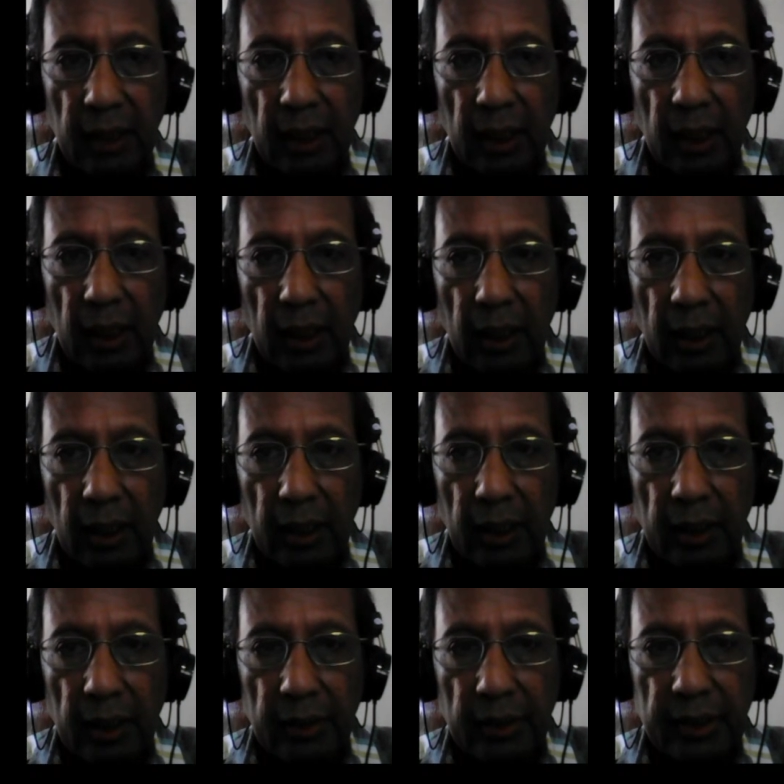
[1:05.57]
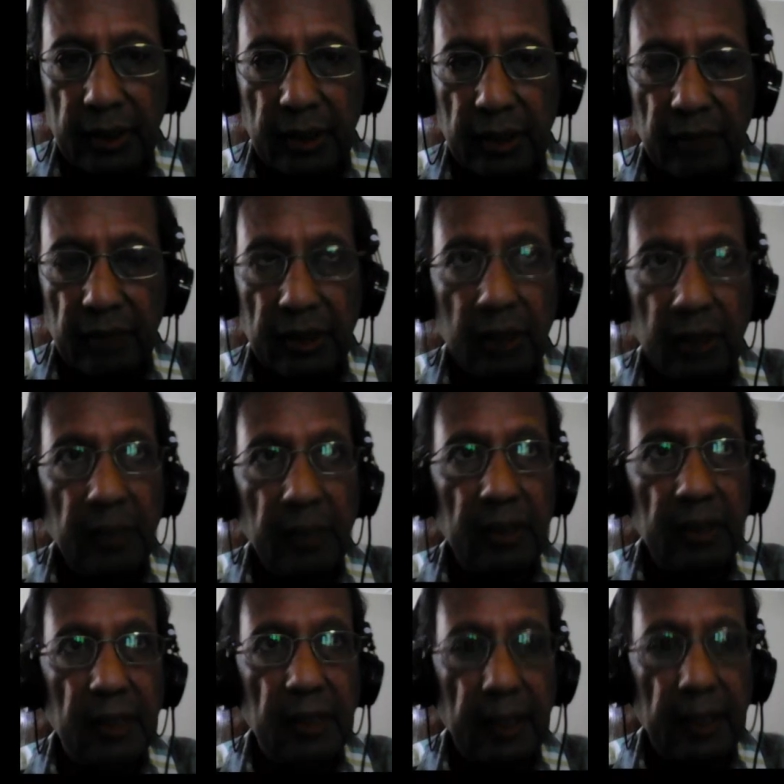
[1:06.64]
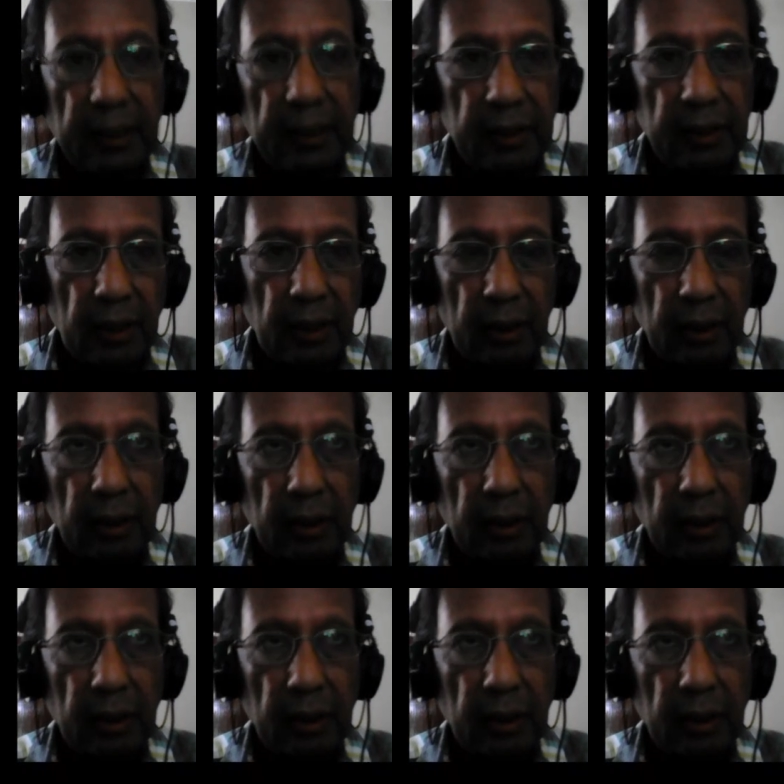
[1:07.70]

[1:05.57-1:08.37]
Risk aversion means there is a